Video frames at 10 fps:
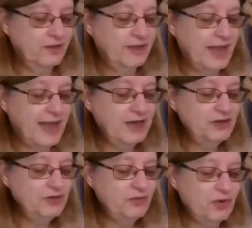The
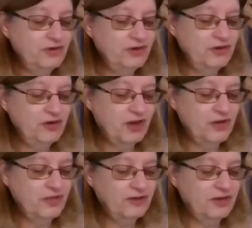angels want you to
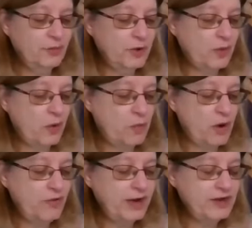know that you are a
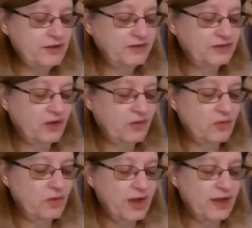warrior
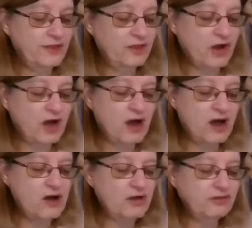soul and your
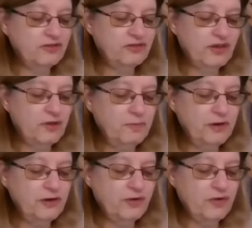heart is so
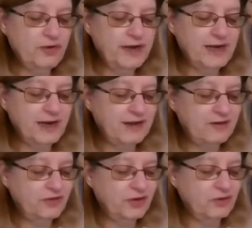pure and
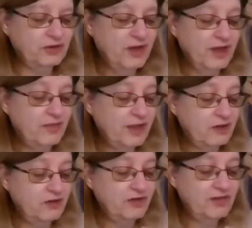light-filled
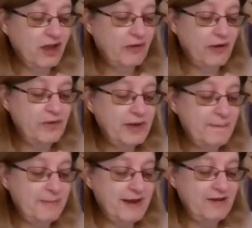that you desire
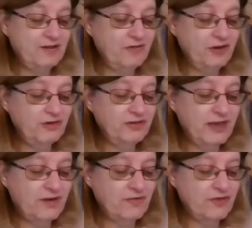only peace for
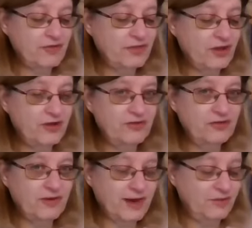yourself and those
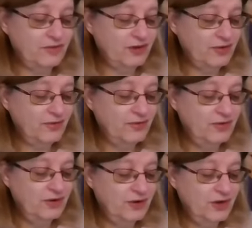around you.
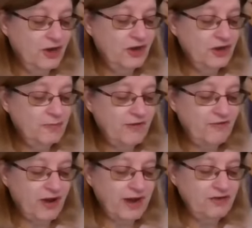You may
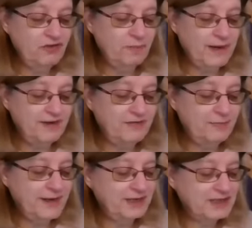find your peace
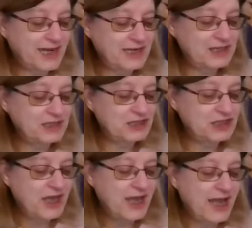being
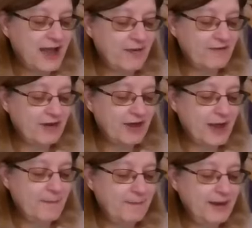challenged, however,
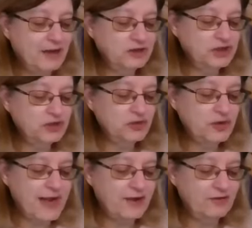and be
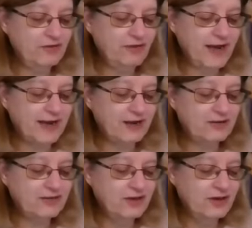unsure how to
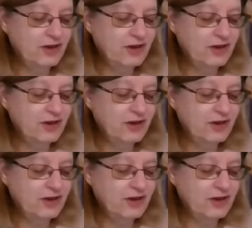react.